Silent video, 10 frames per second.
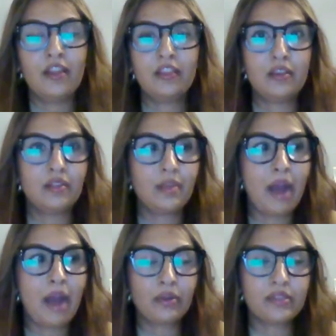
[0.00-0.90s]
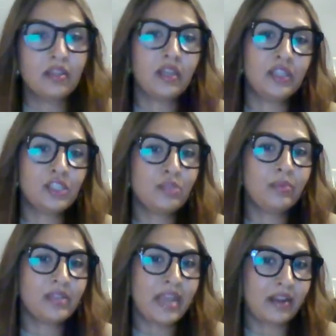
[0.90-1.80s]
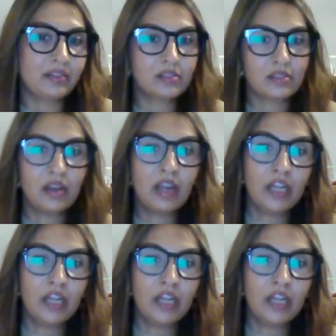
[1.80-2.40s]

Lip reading: The power is in the consumer's hands.